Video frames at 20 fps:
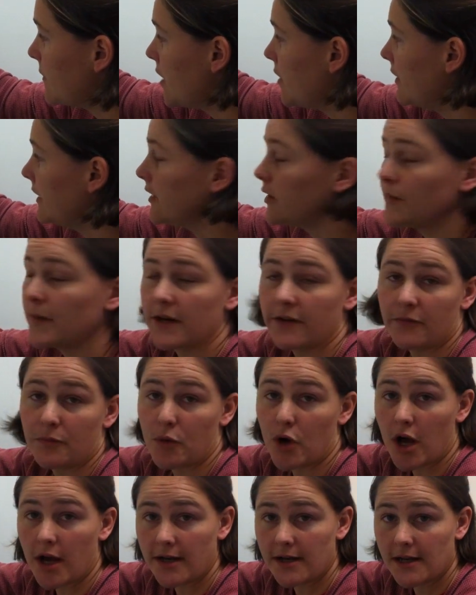a little bit of
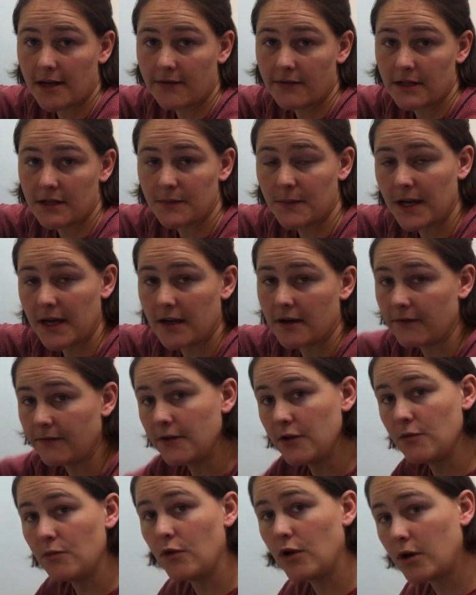broadening of this band, a
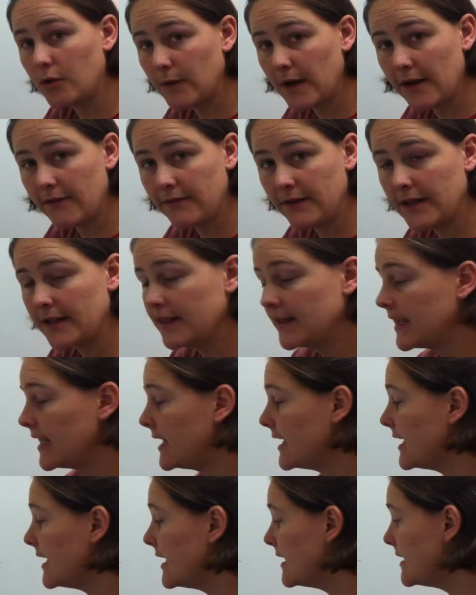few more wavelengths
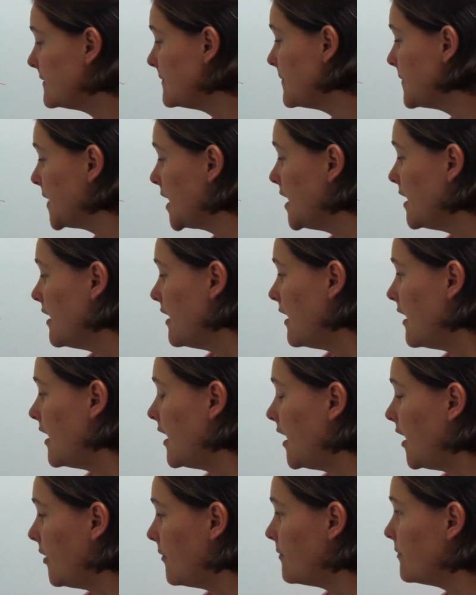getting in,
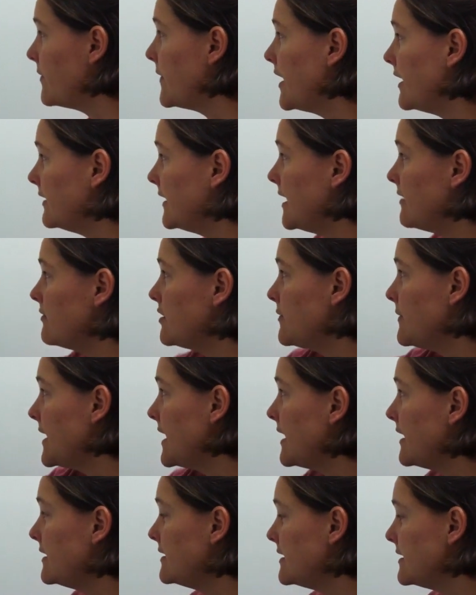at lambda
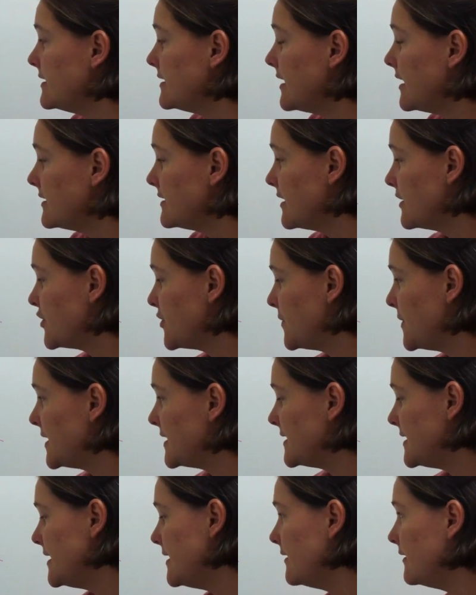max it's not such a
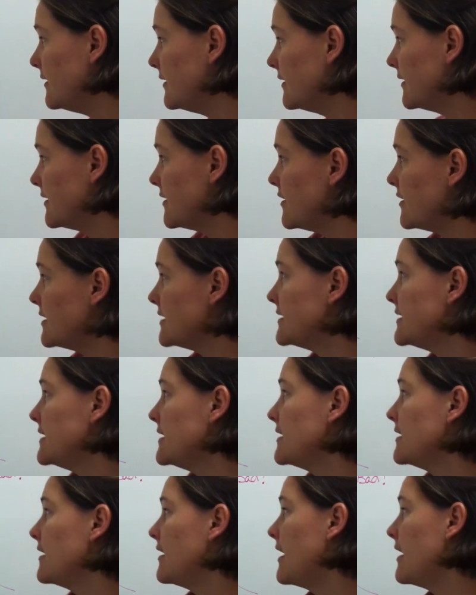big deal. You can
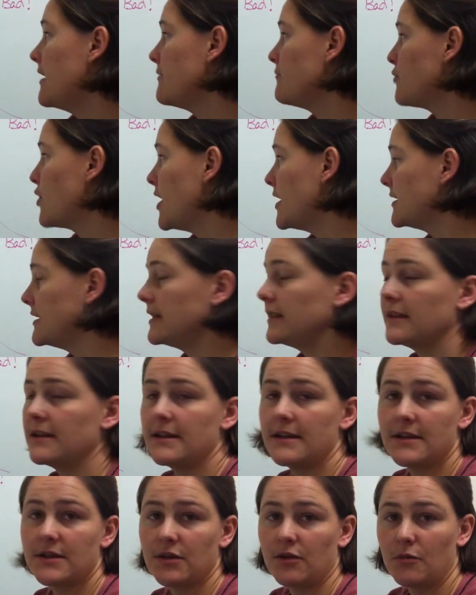see that broadening
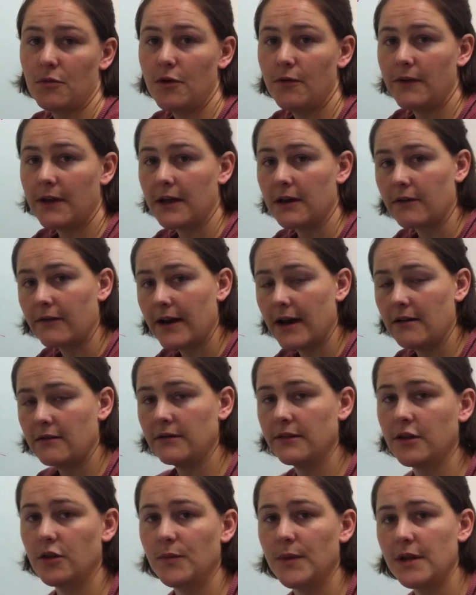this or moving it around
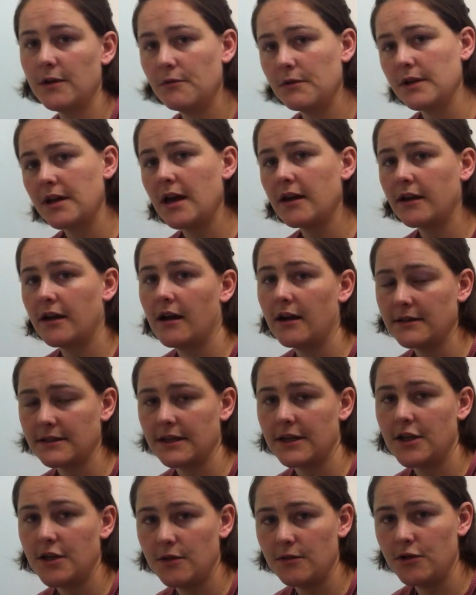a little bit would not cause
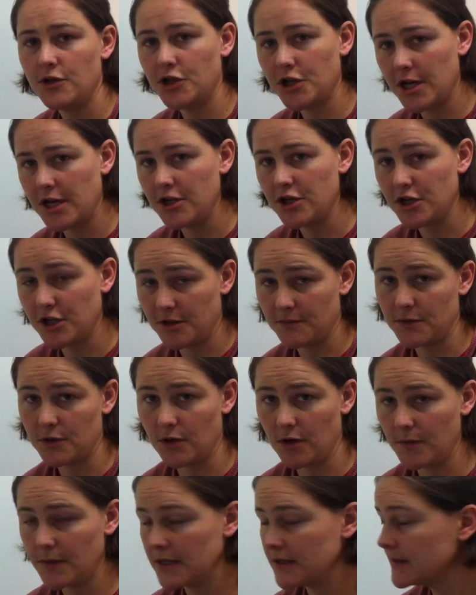a huge change in
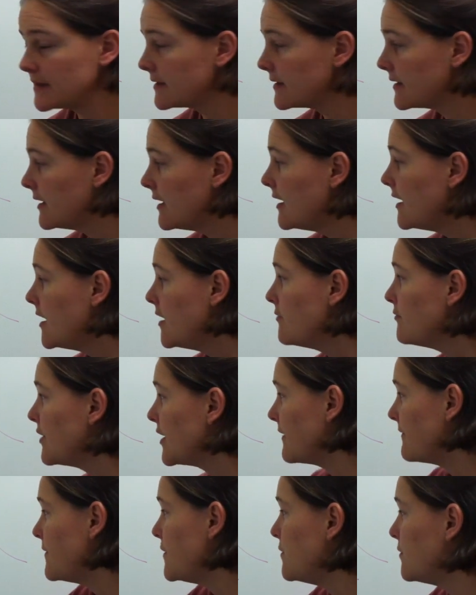absorbance.
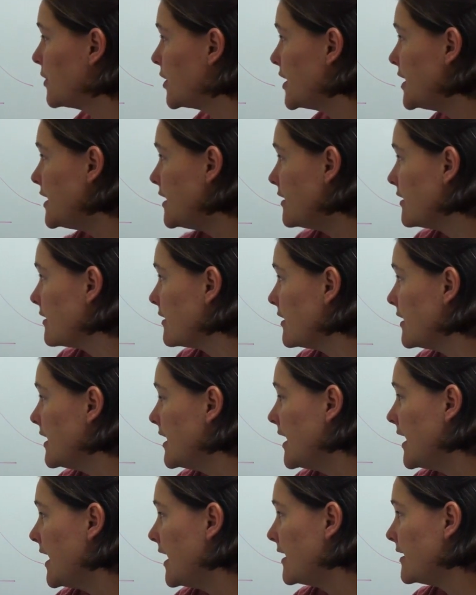But if you were here
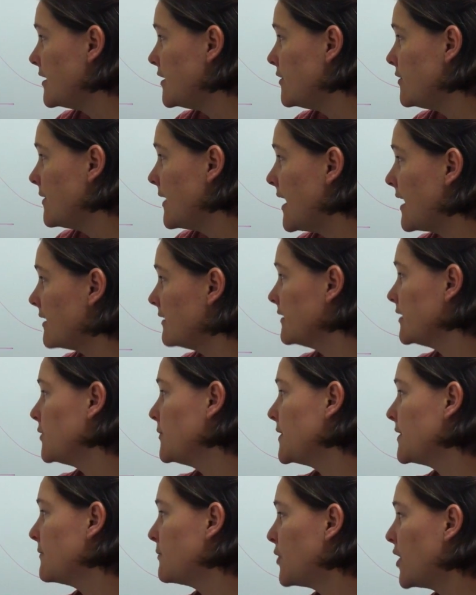and you had a little
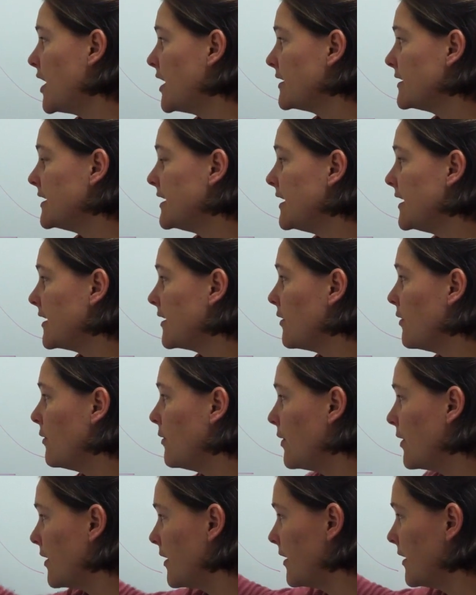bit of broadening
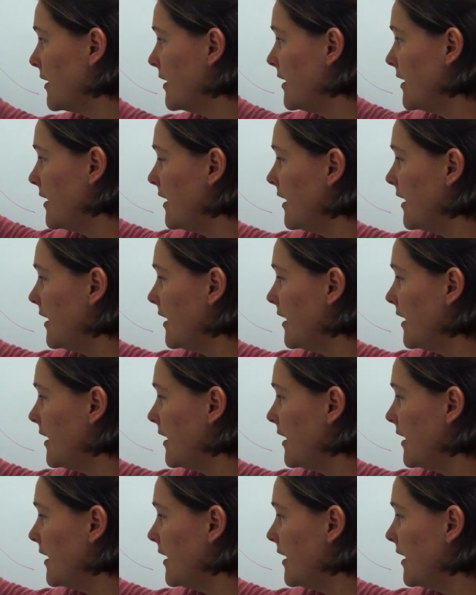or